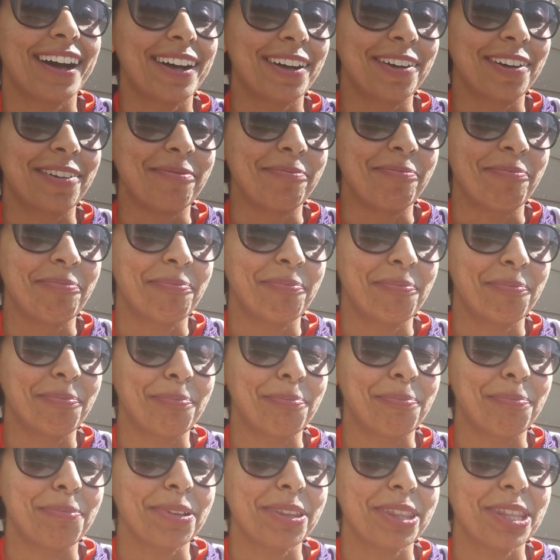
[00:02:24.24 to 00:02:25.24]

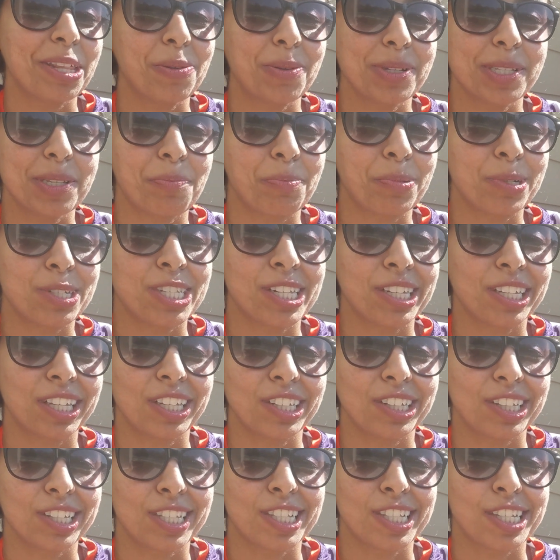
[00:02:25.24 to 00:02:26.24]
But there was a
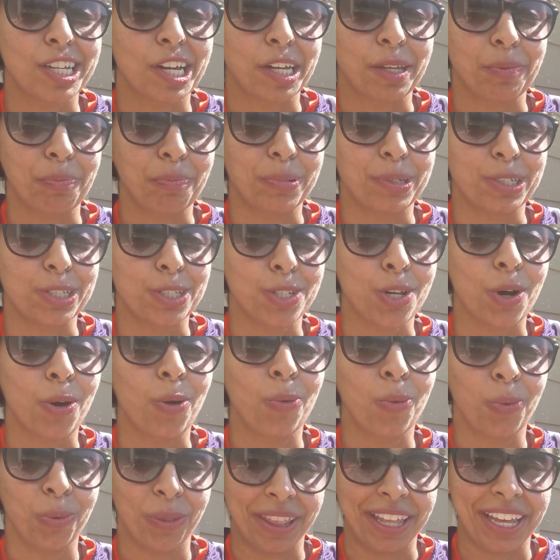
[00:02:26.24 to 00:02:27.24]
particular type of
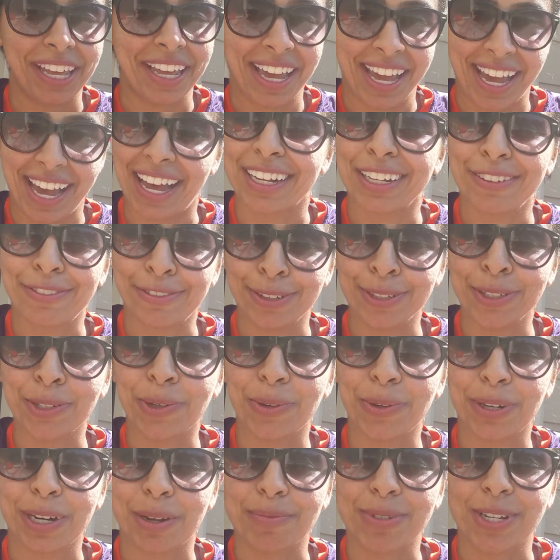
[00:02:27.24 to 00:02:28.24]
tone they had, if you
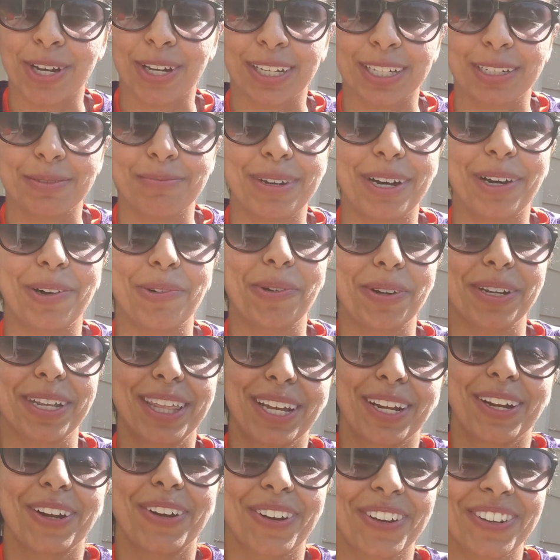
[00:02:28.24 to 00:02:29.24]
know what I'm talking about. One
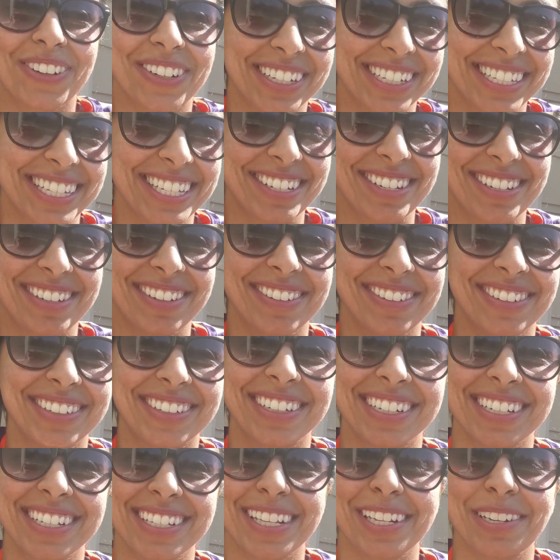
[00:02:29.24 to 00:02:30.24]
of the girls, she
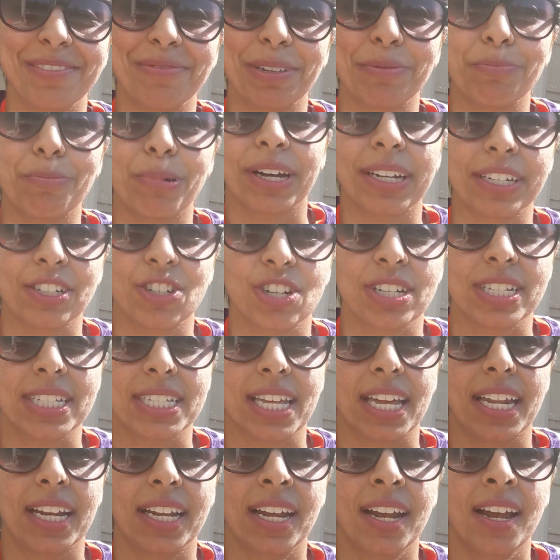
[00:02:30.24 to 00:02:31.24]
ordered a cinnamon bun. She
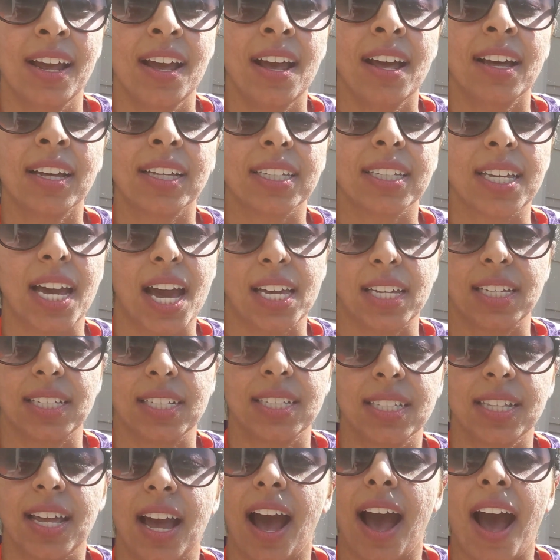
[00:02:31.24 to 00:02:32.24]
said,
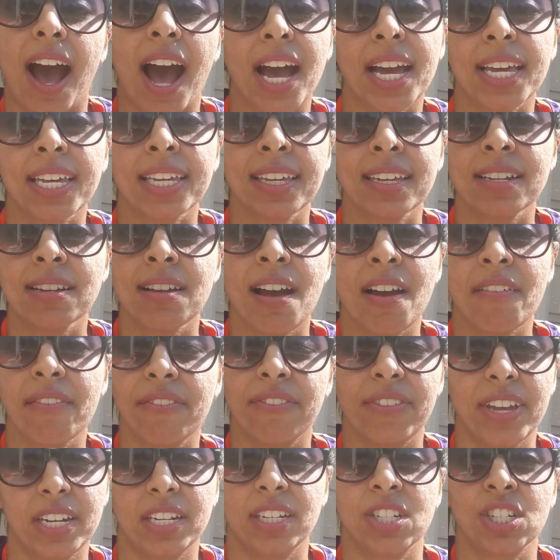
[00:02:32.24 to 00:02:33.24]
"Guys, I cannot
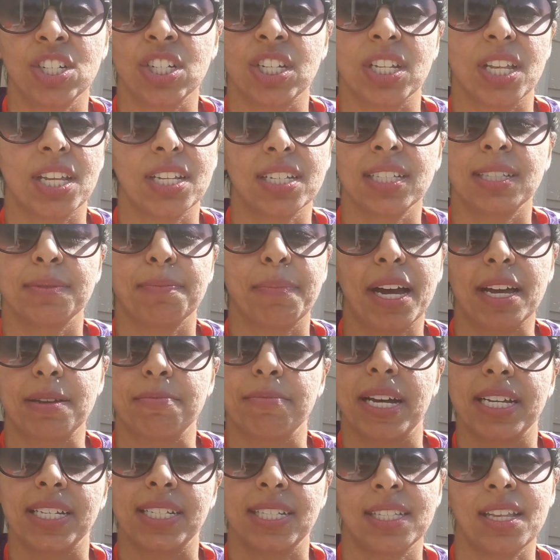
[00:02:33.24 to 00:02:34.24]
finish this by
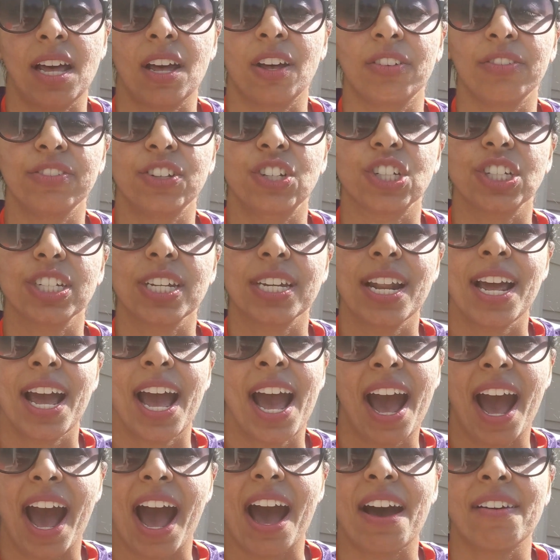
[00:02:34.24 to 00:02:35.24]
myself. You're gonna
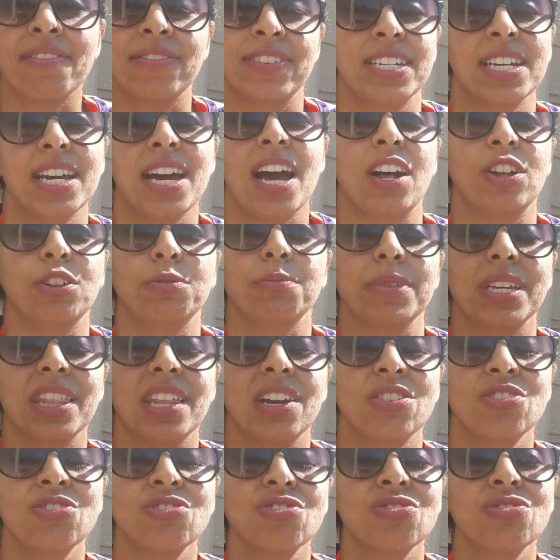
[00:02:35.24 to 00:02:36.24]
have to help me.
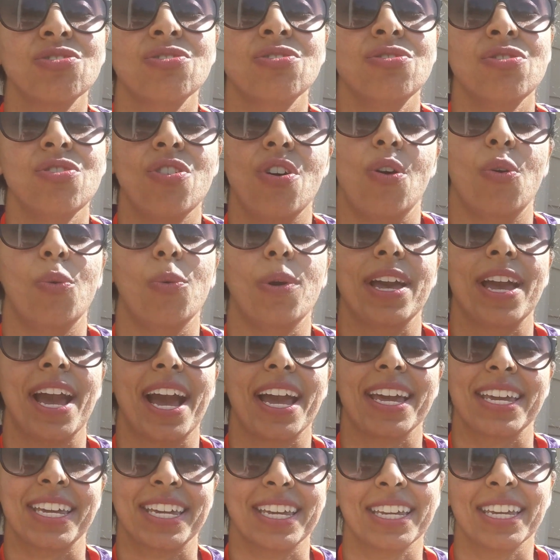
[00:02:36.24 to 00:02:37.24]
There's no way
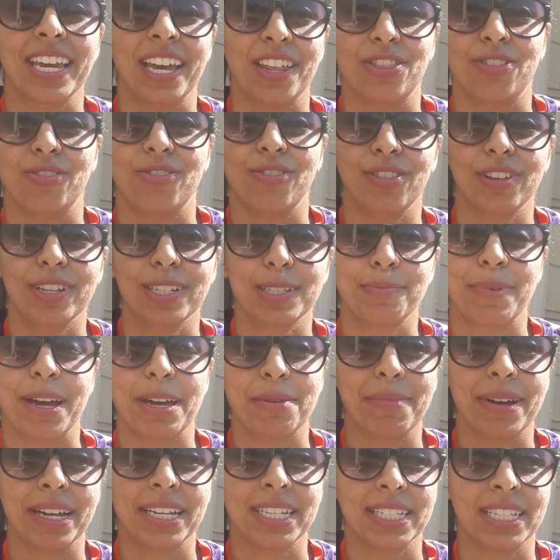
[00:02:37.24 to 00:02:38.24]
I can get through this
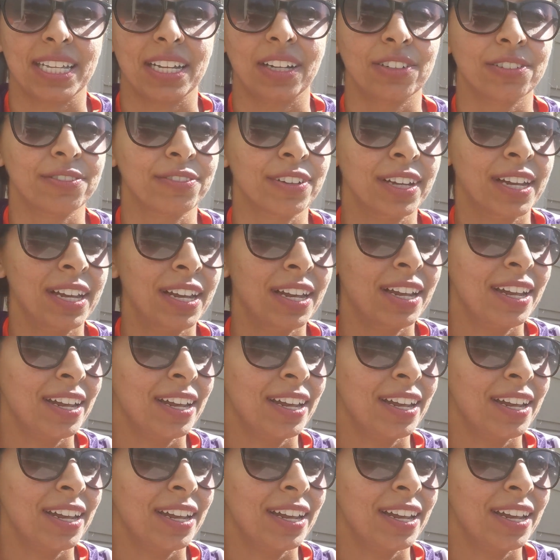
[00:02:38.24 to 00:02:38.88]
by myself."